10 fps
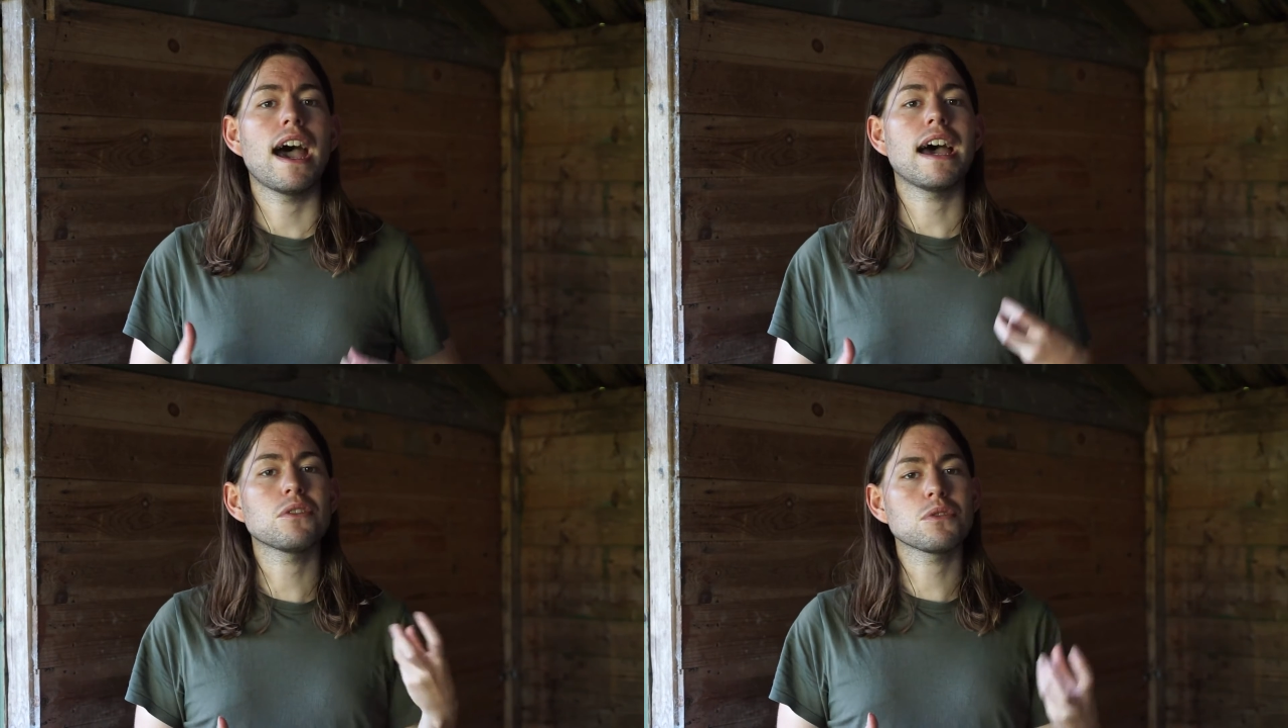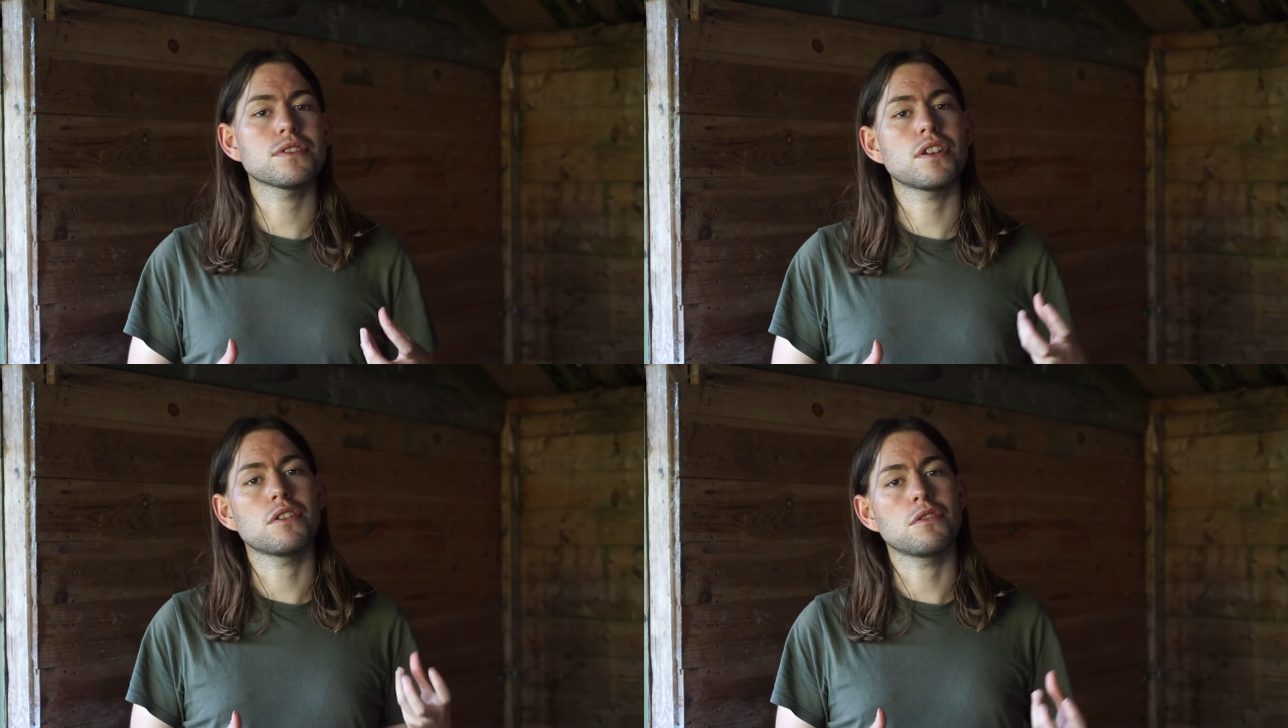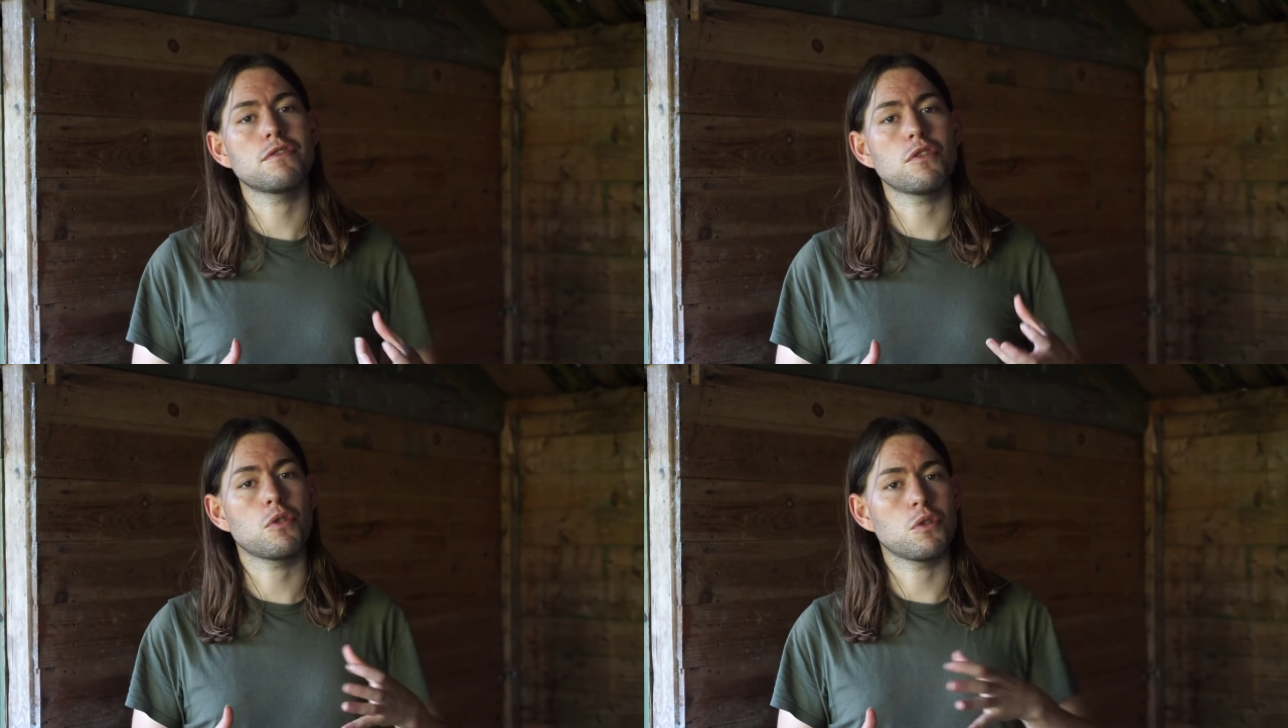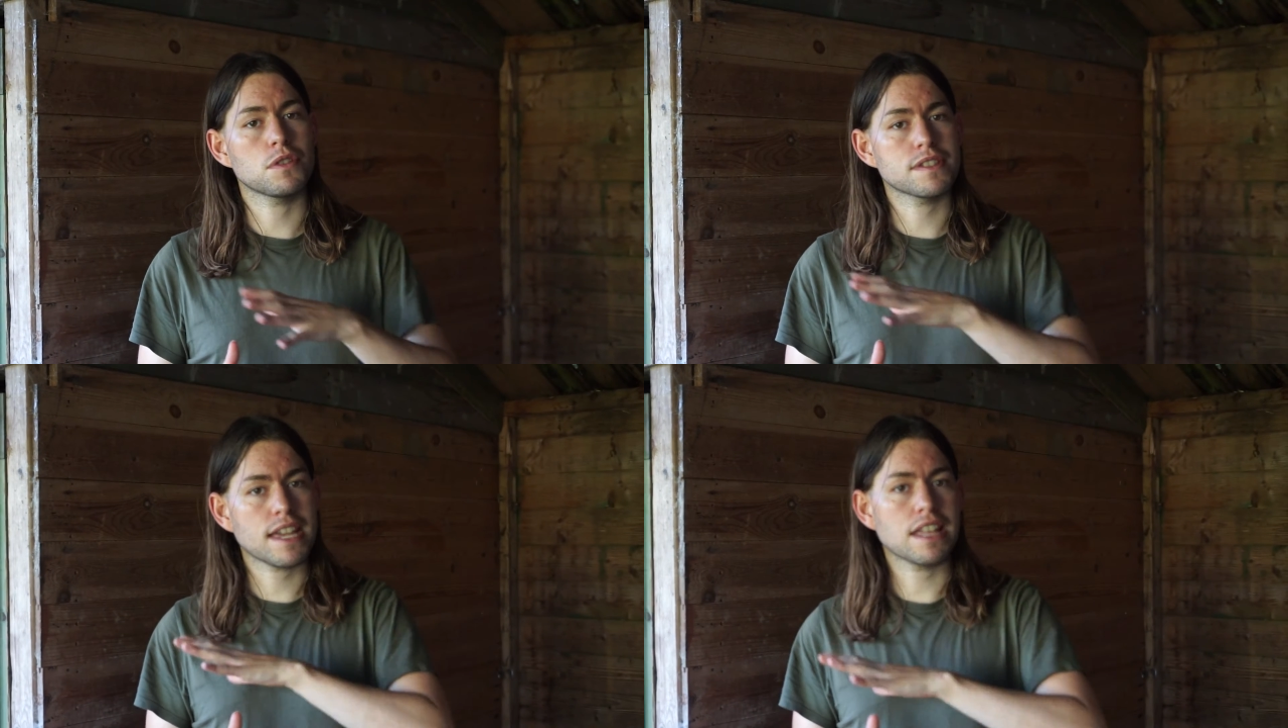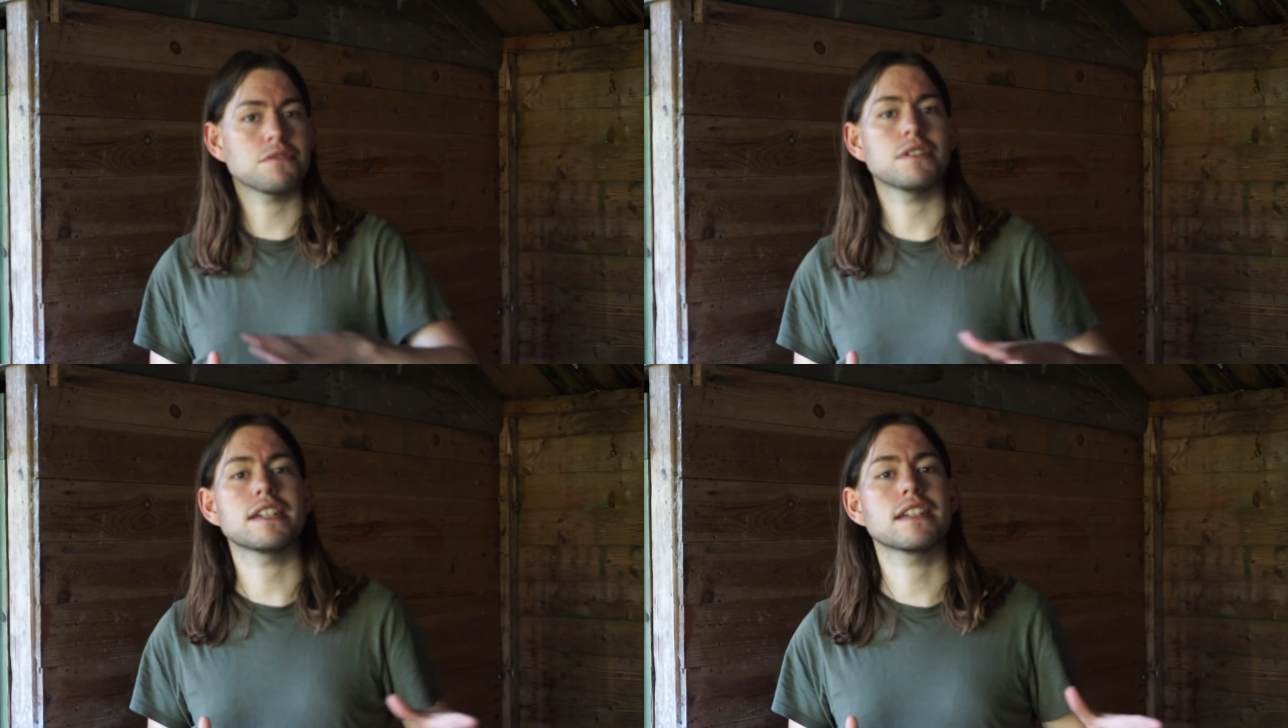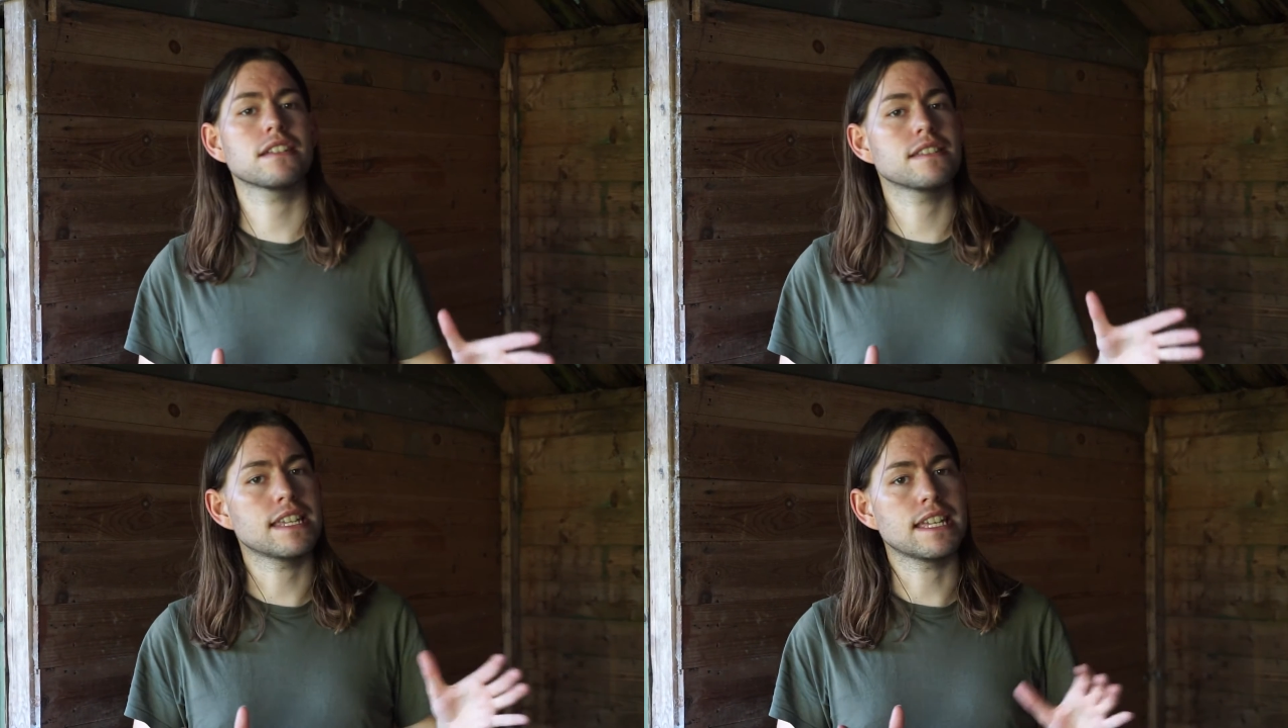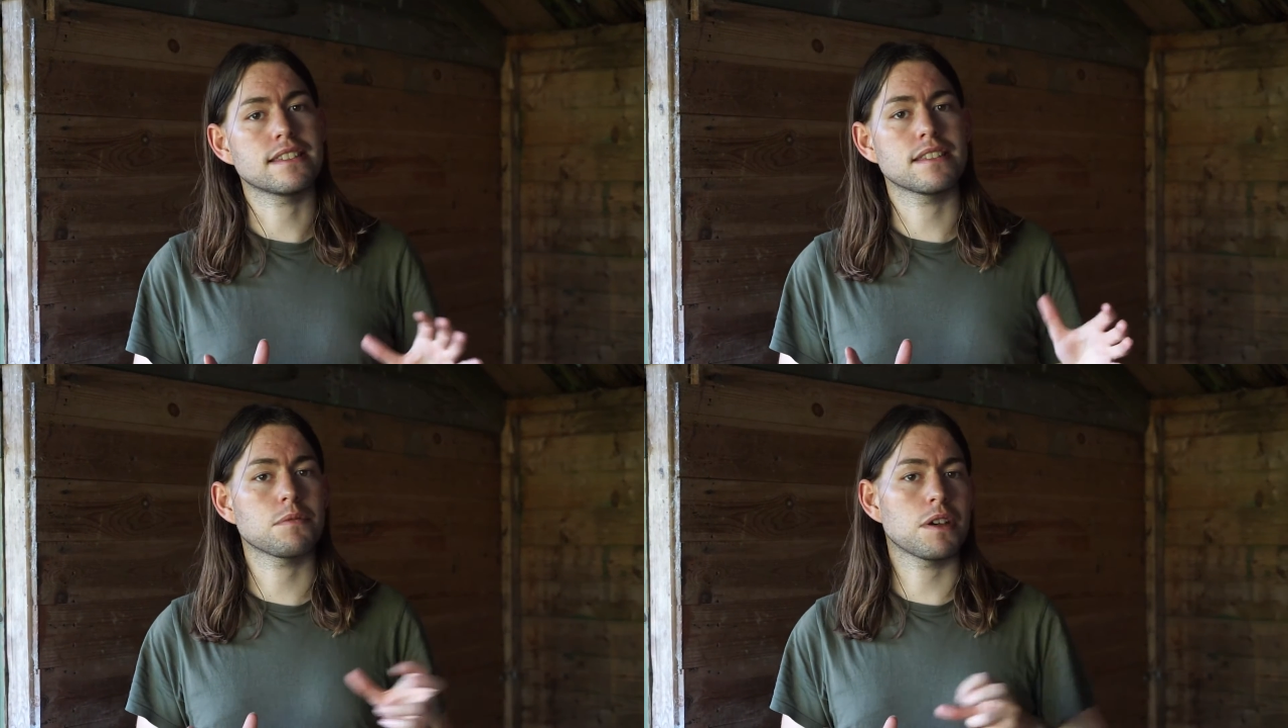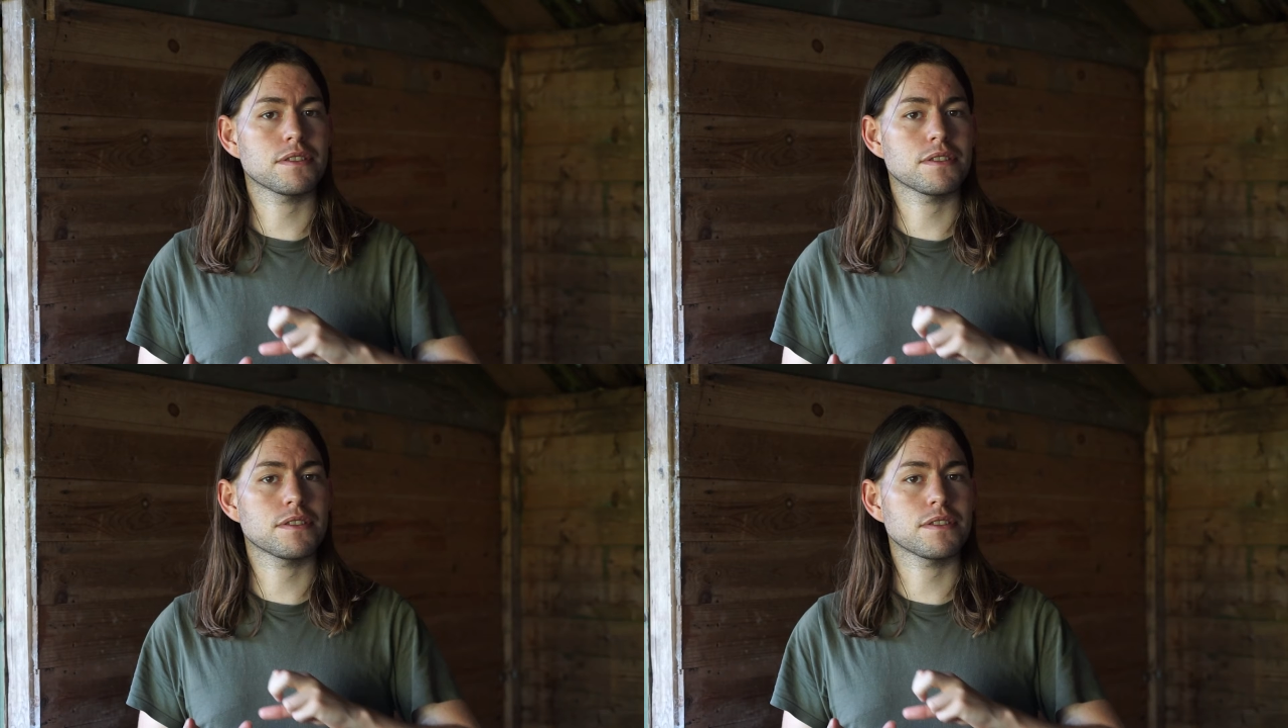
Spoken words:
and also for scattering seeds as well,